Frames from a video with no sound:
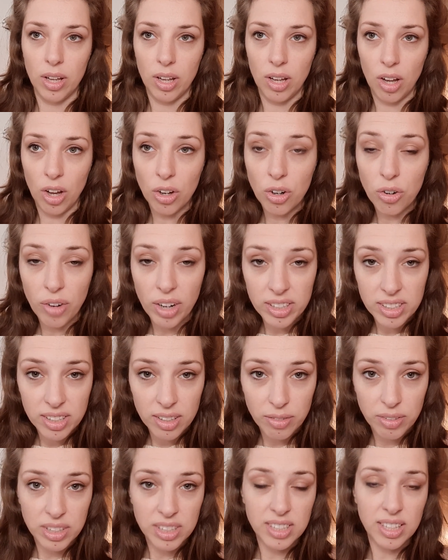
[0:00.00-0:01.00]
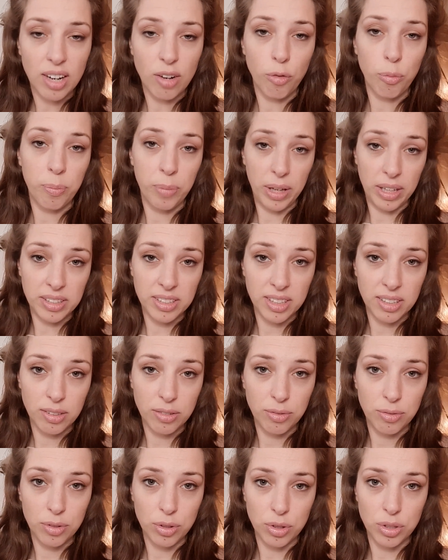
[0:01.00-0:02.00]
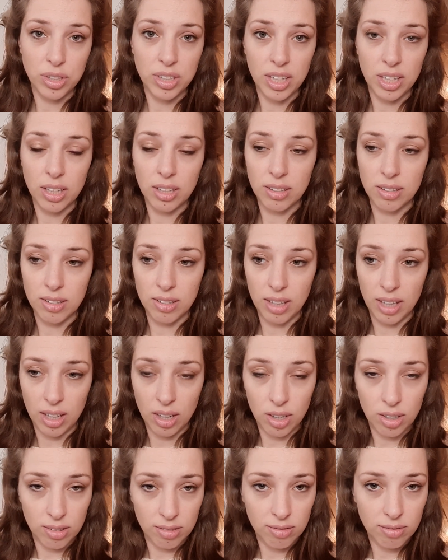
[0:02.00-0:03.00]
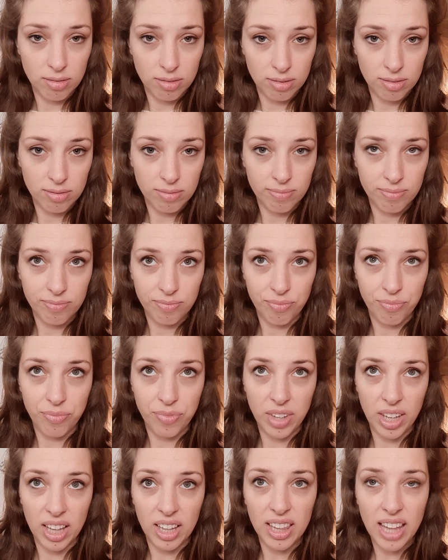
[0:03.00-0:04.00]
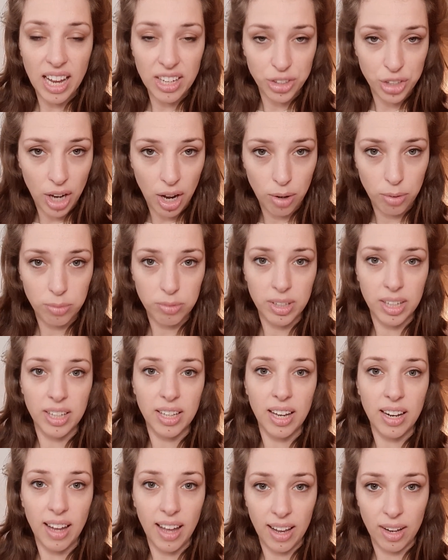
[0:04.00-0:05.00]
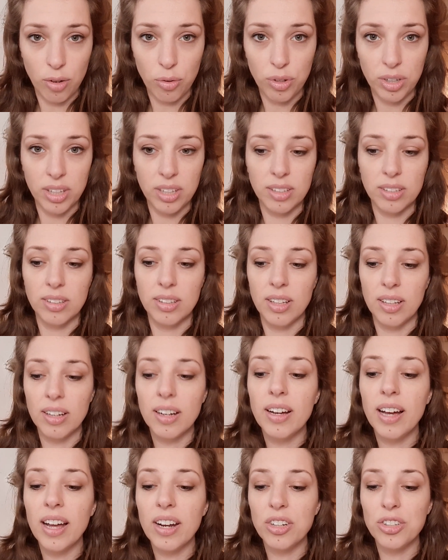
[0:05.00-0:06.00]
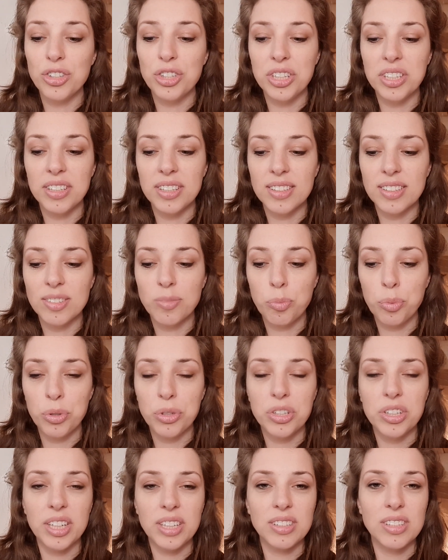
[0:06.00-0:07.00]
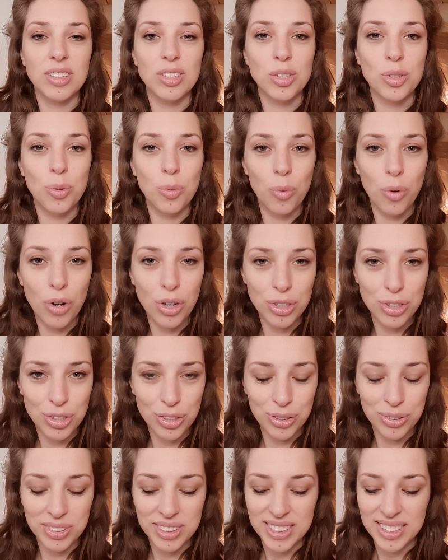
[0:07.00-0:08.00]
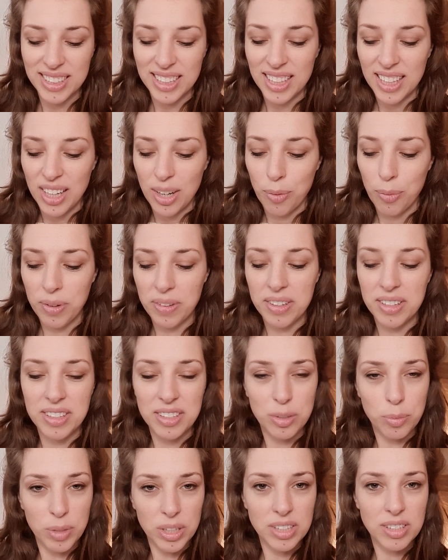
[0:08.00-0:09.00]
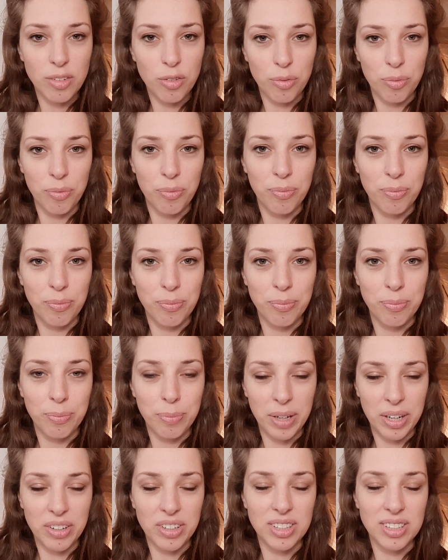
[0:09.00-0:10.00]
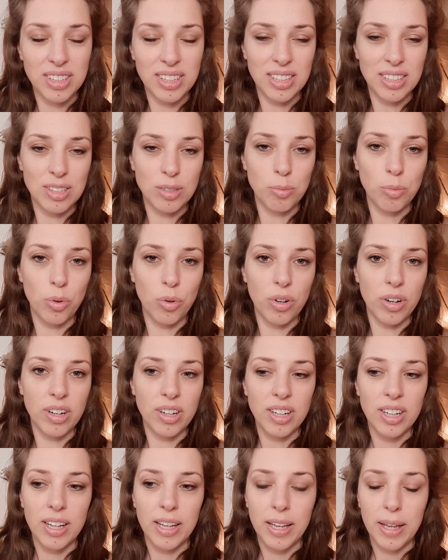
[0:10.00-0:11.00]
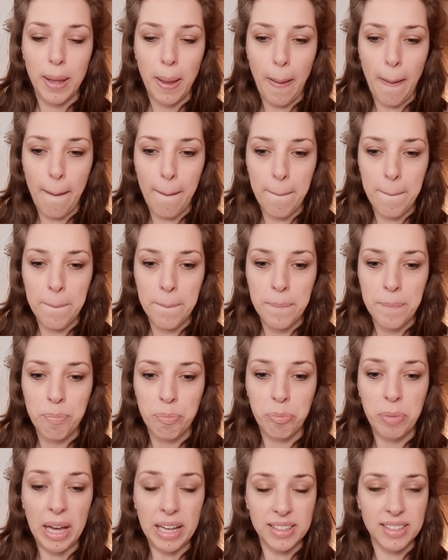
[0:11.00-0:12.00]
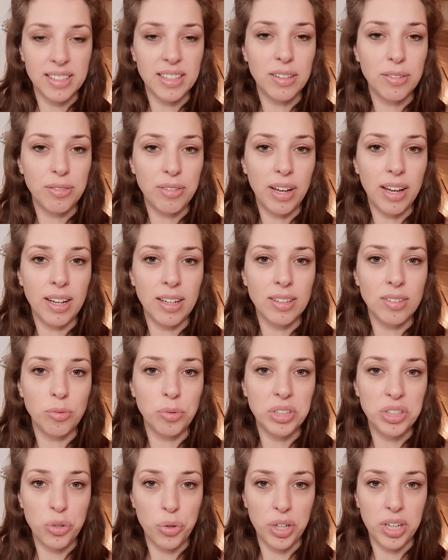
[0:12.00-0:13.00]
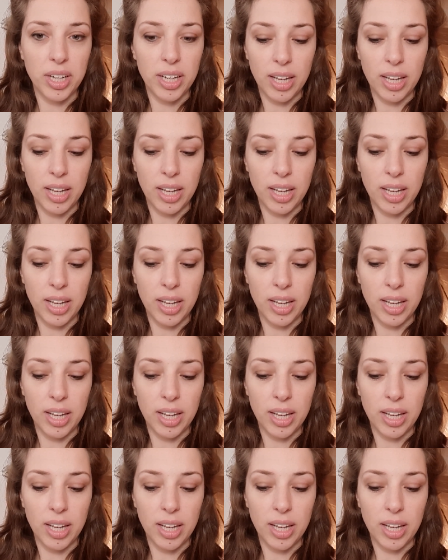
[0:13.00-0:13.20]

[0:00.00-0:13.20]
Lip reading: aggressive instead of passive. Just they lash out, they get angry, the energy is projected towards you. With a dismissive parent, it's more passive and retreating